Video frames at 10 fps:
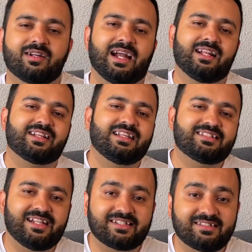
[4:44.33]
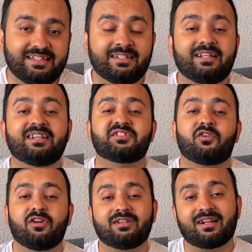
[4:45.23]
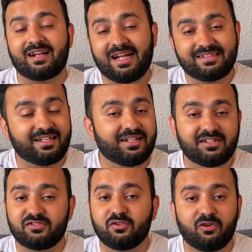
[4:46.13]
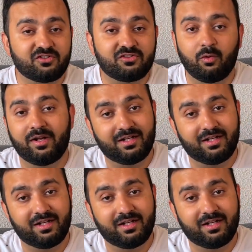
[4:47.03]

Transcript: Calgary's tech scene is on the rise, and it is not slowing